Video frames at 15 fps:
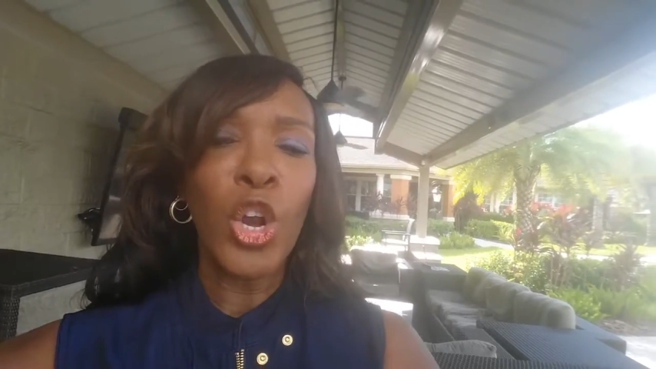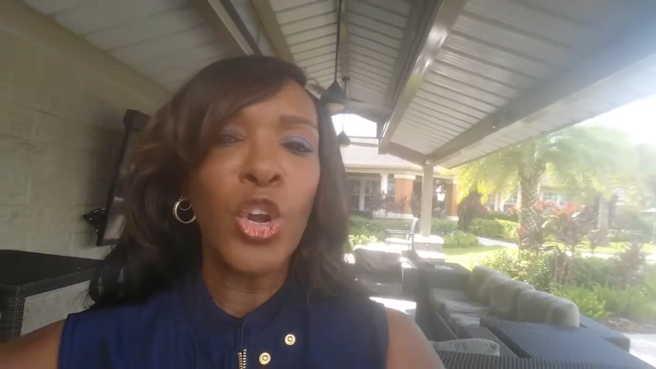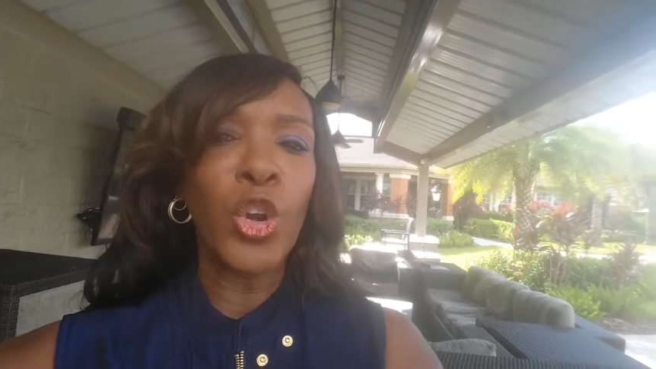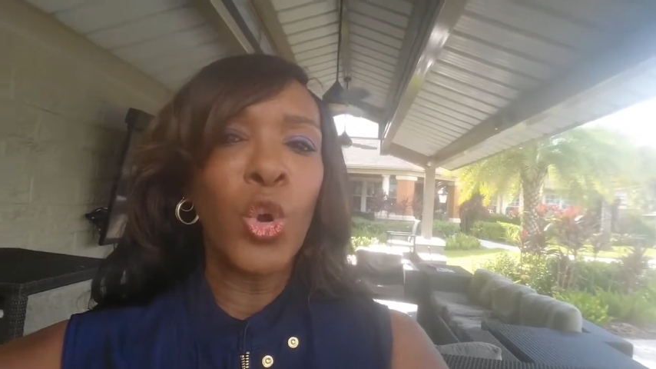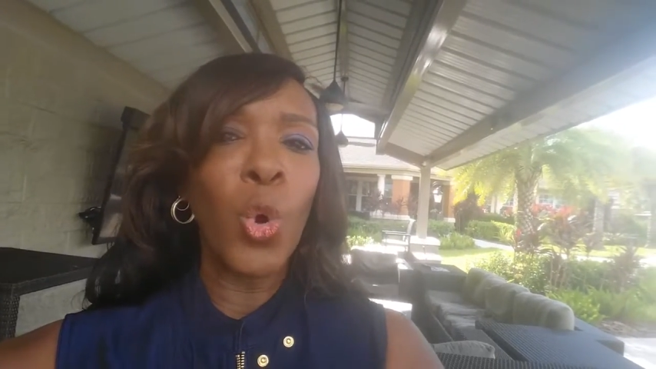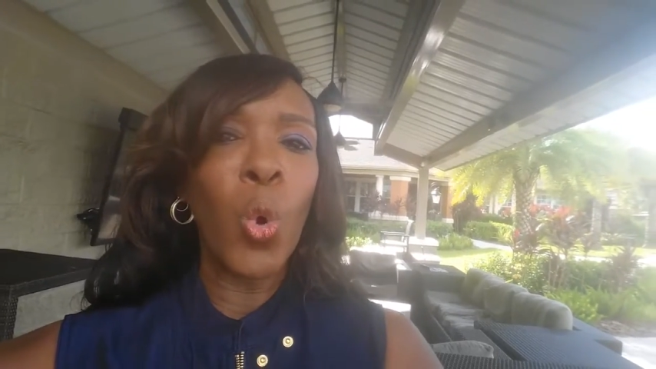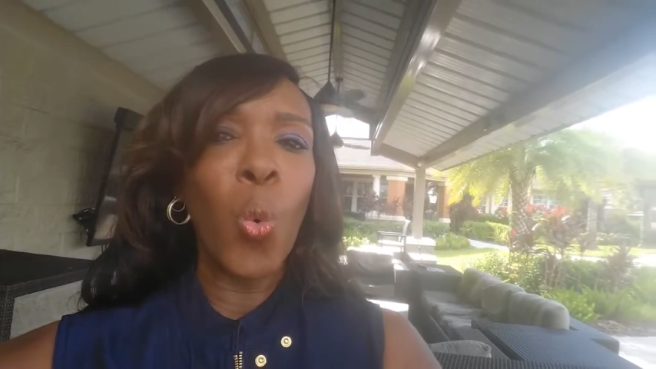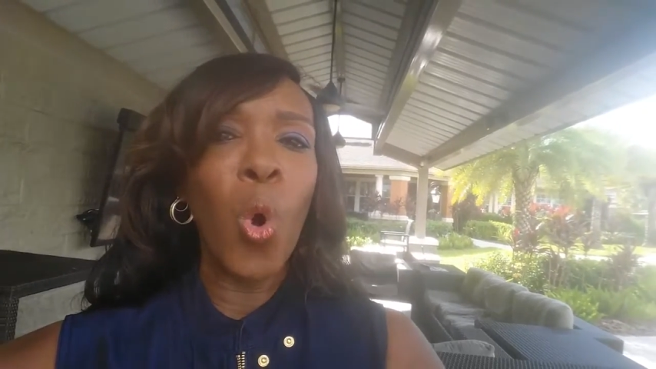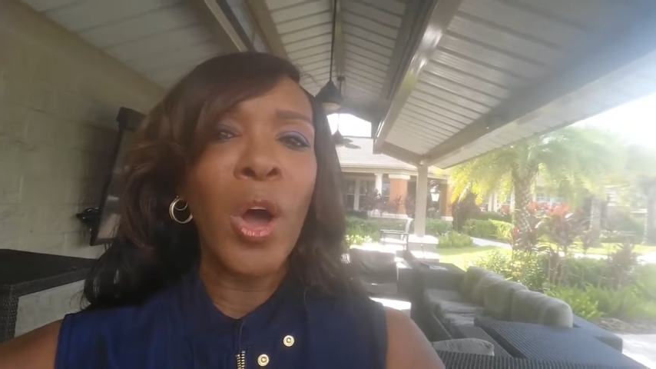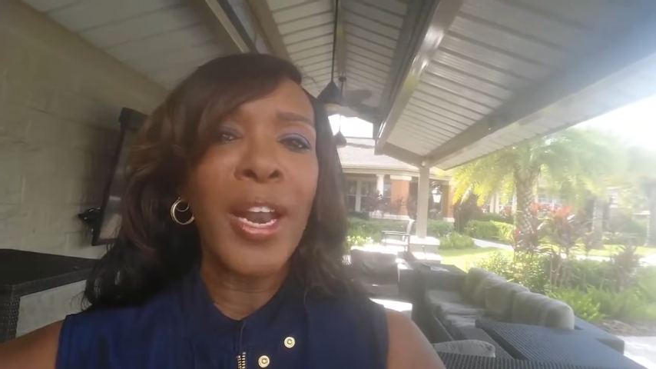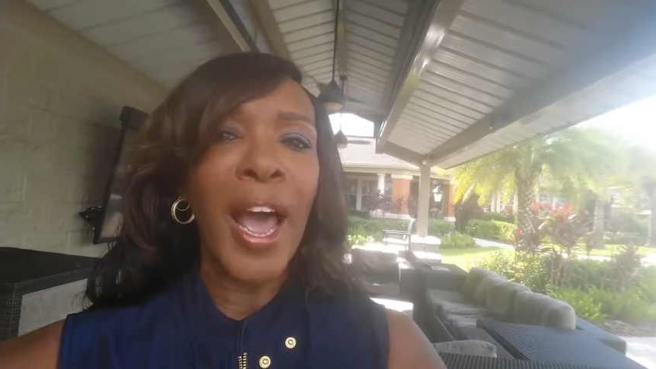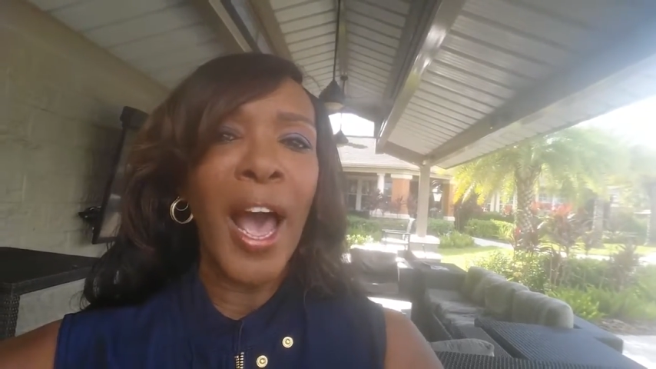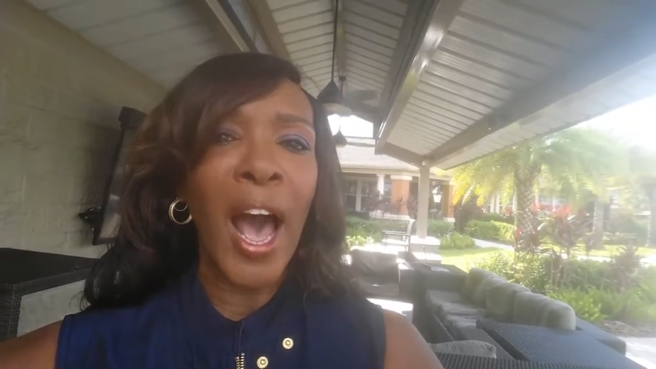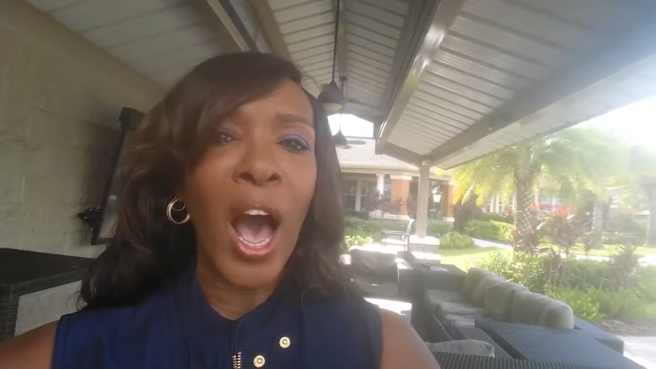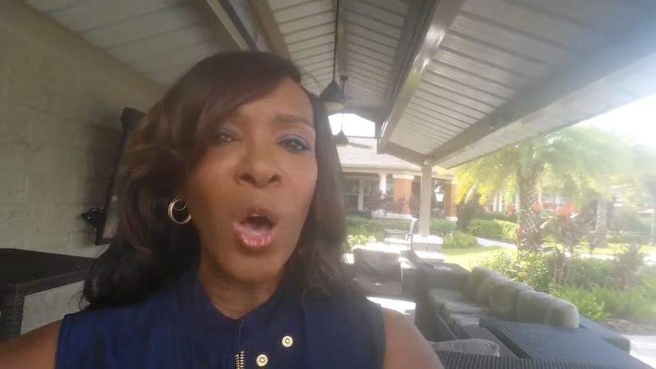know
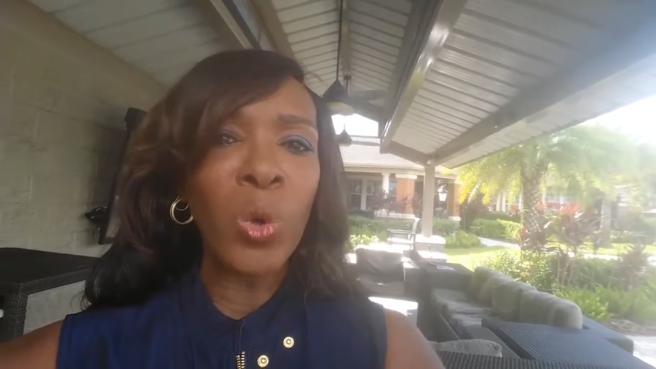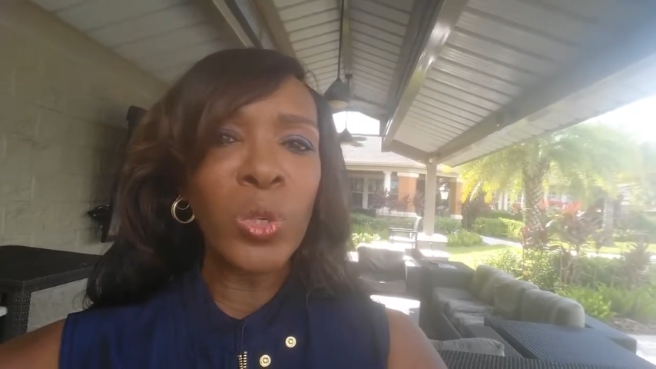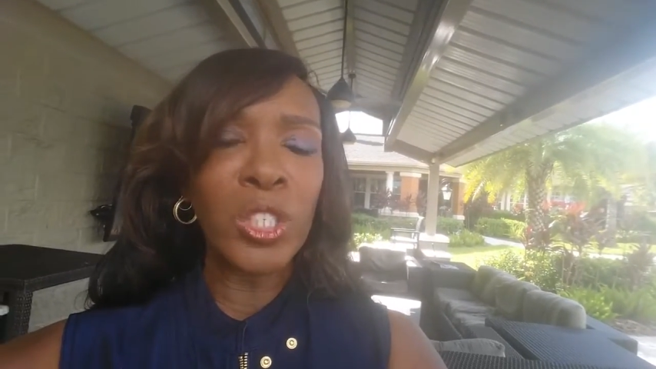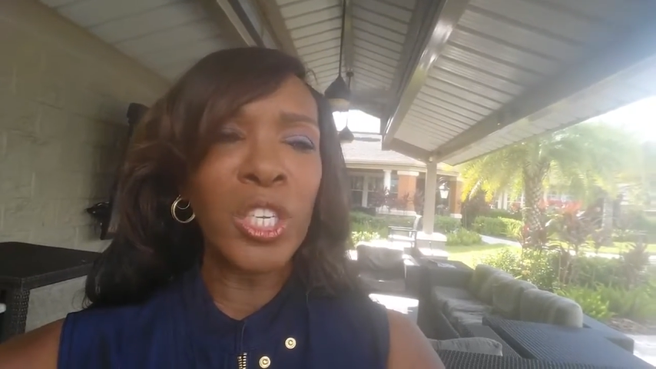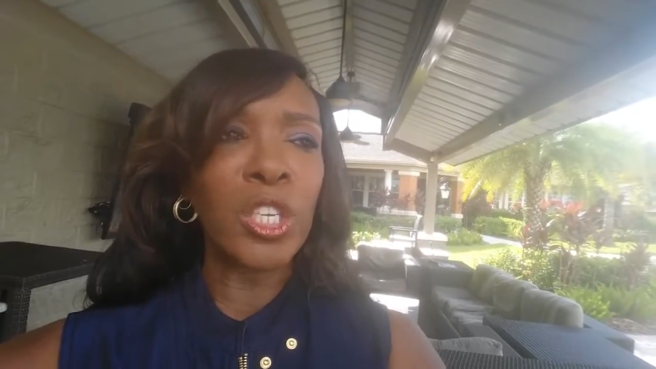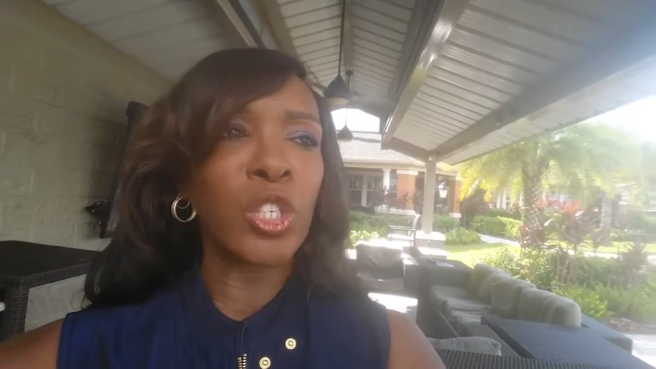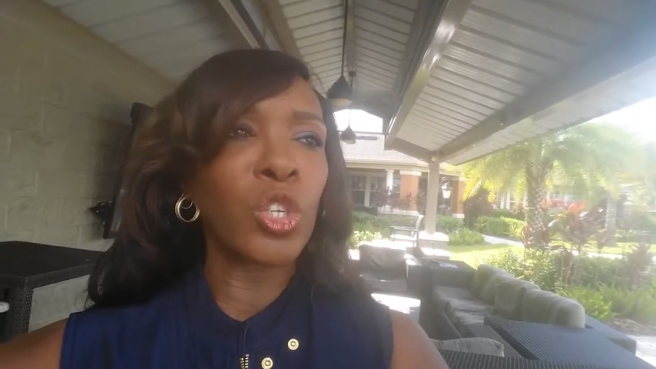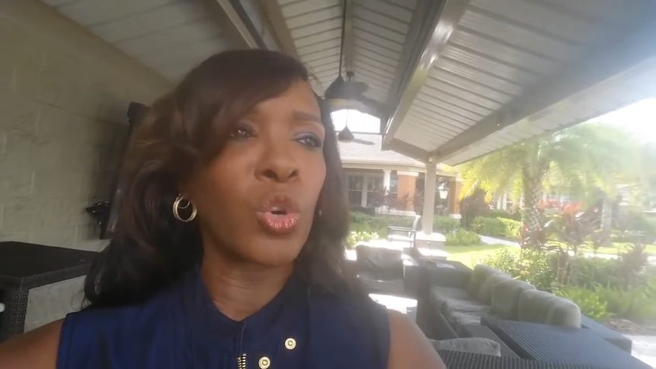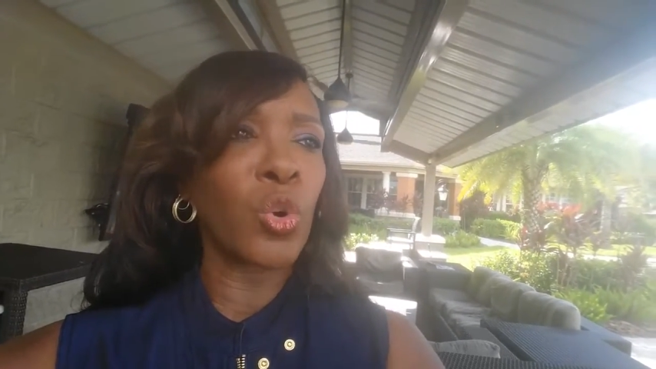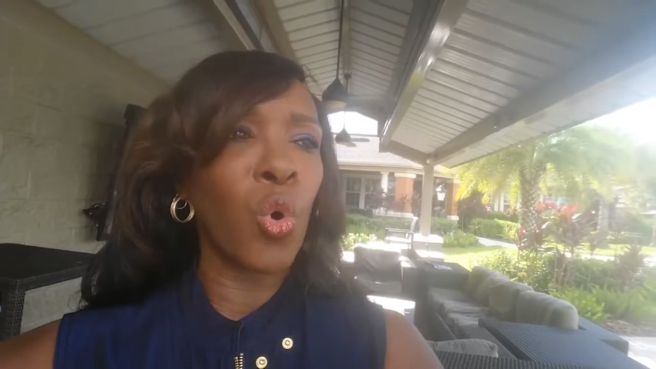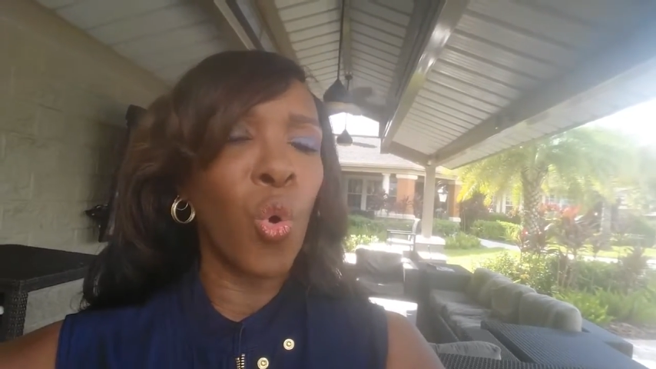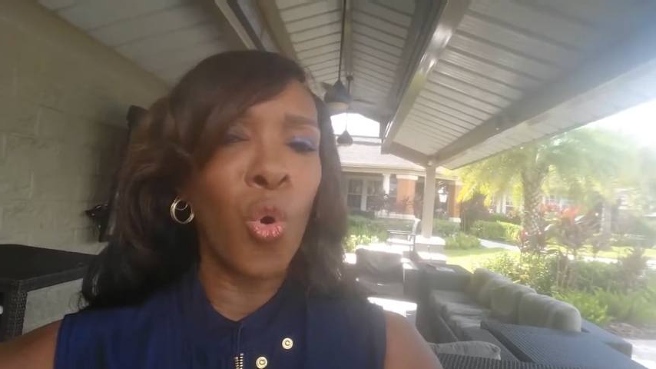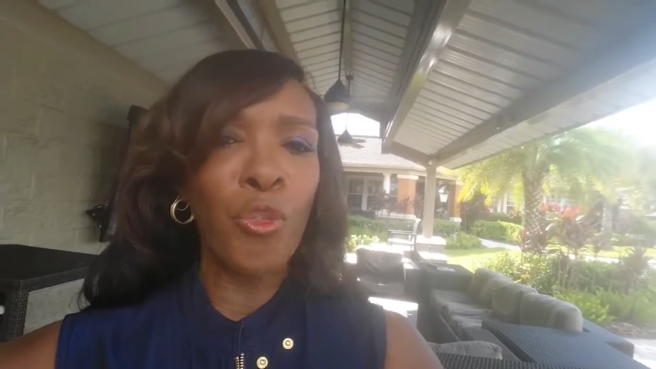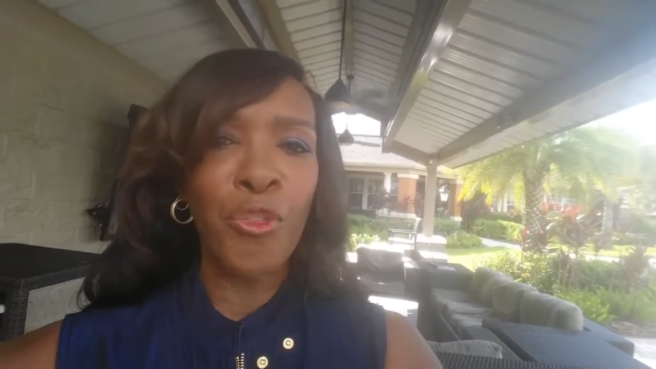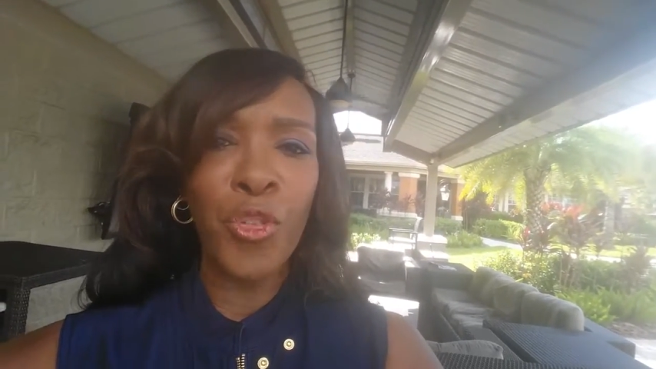what houses
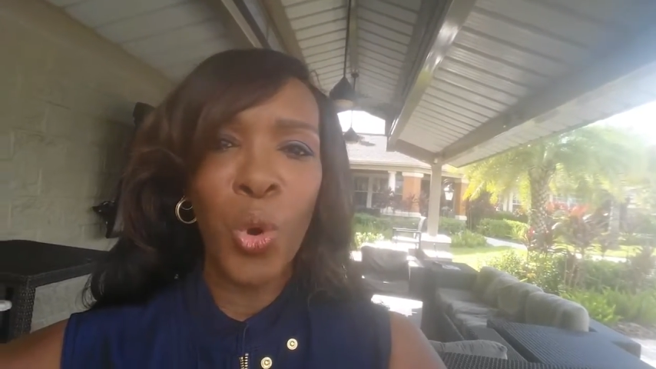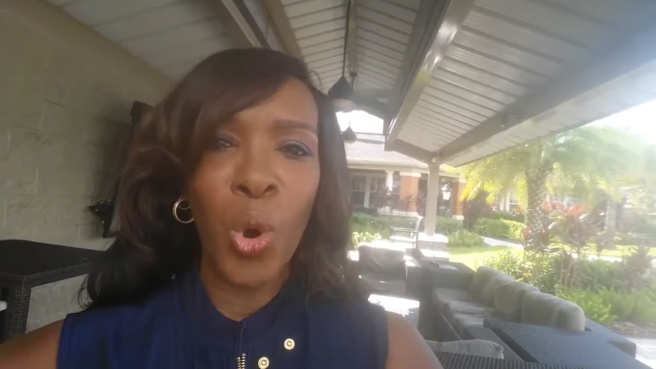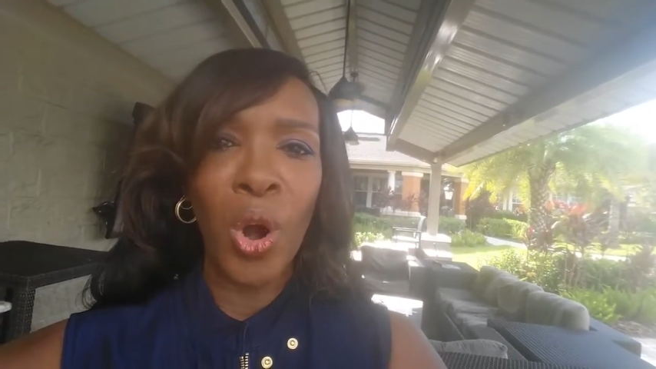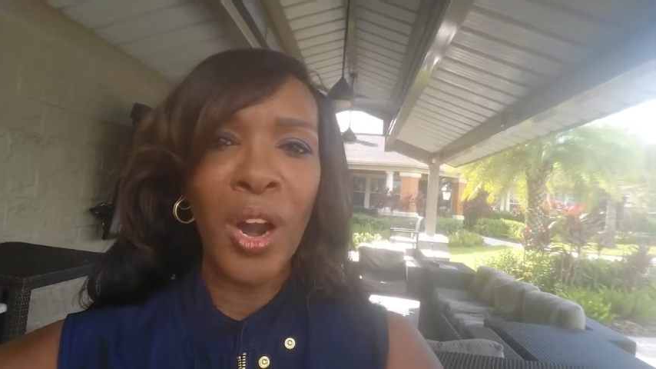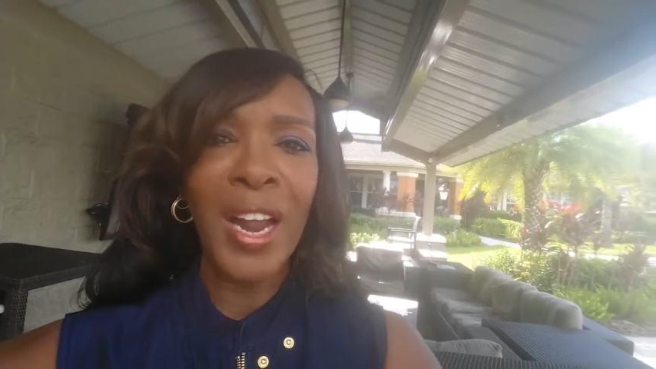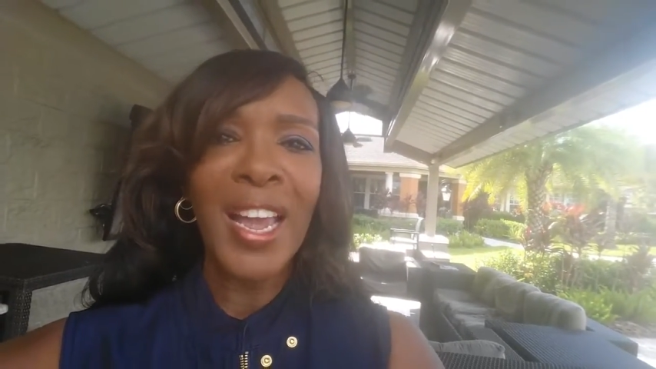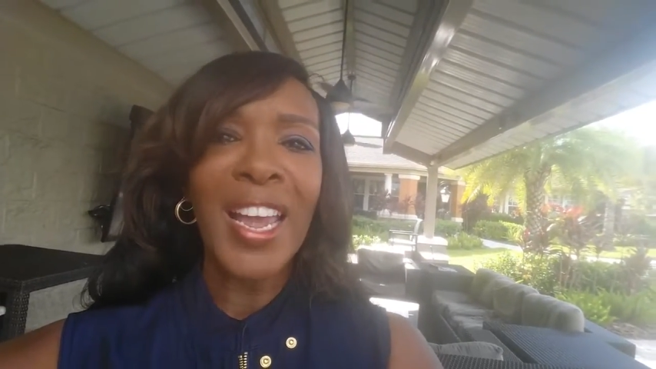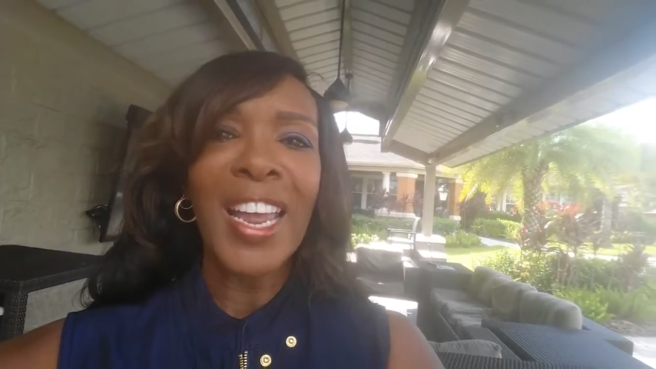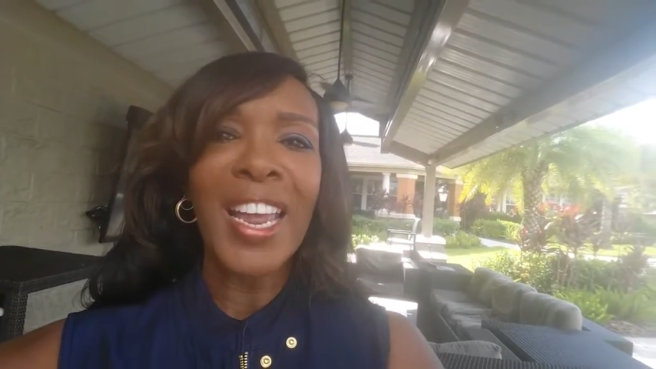go for